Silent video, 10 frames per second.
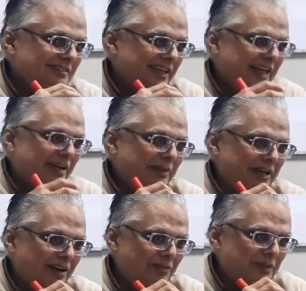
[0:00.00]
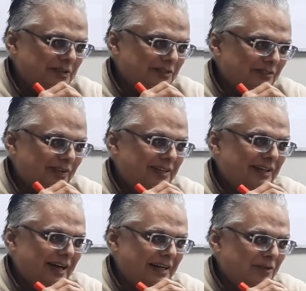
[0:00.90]
He gave me 10 rupees. Where the
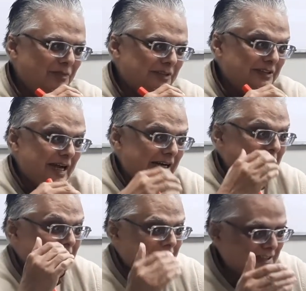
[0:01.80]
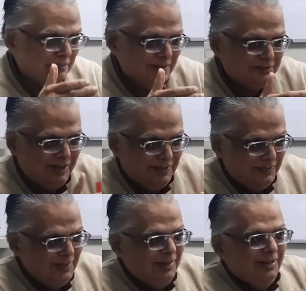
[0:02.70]
90 rupees? That is the surplus value.
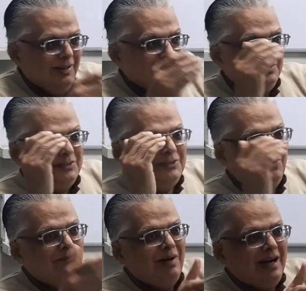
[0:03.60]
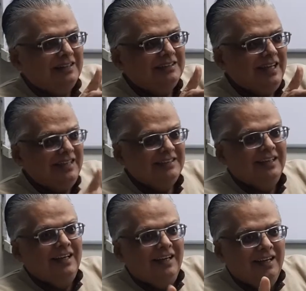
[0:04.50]
So Marx says,
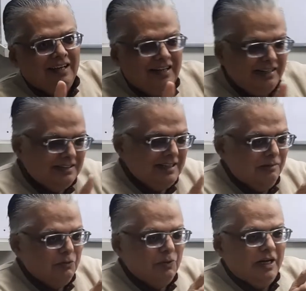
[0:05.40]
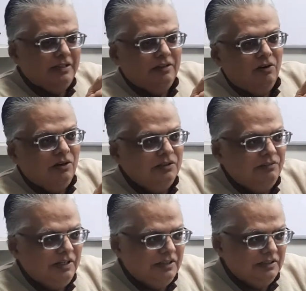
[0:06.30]
let us come together, all the
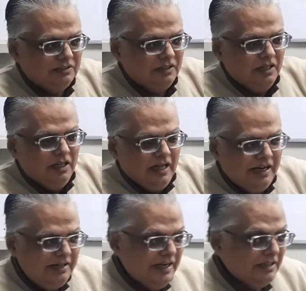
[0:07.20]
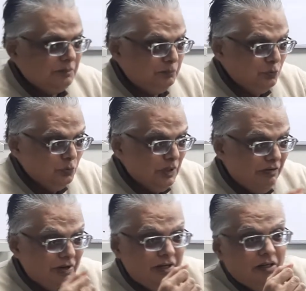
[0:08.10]
workers, and let us pool
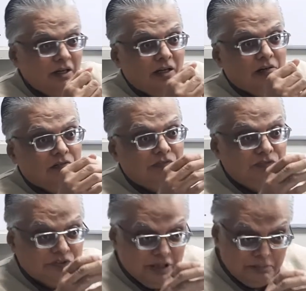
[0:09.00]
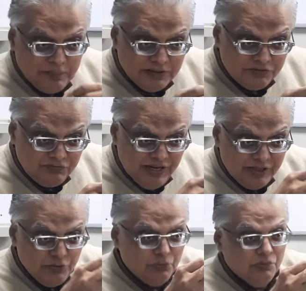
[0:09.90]
our surplus
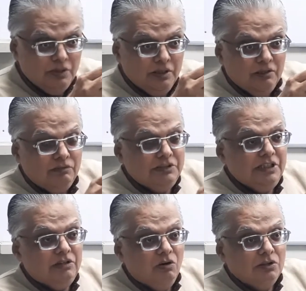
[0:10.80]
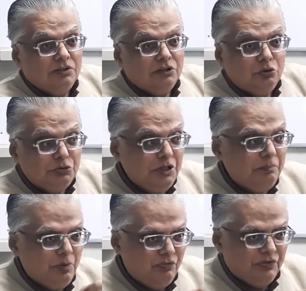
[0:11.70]
value, which he calls the social
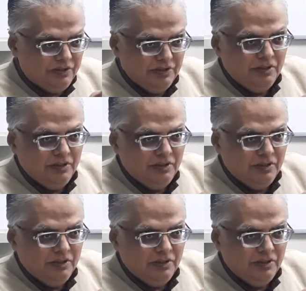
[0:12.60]
profit,